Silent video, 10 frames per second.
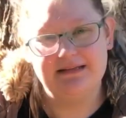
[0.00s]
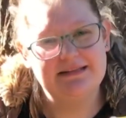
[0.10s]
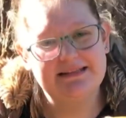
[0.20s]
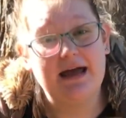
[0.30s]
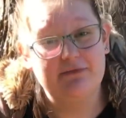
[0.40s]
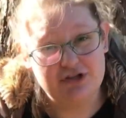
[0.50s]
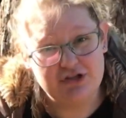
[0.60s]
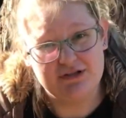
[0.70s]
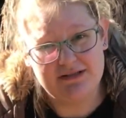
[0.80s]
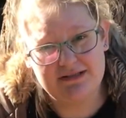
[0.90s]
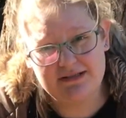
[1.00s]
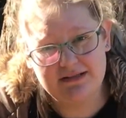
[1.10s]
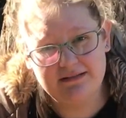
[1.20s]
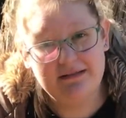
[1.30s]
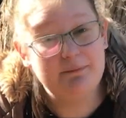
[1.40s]
and scavengers,
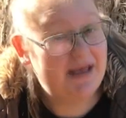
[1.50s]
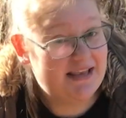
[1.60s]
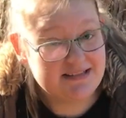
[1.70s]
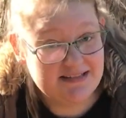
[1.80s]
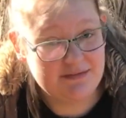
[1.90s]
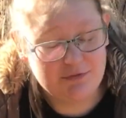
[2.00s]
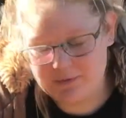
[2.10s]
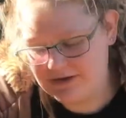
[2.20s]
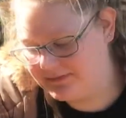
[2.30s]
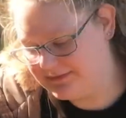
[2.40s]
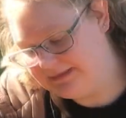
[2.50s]
pests, if you will.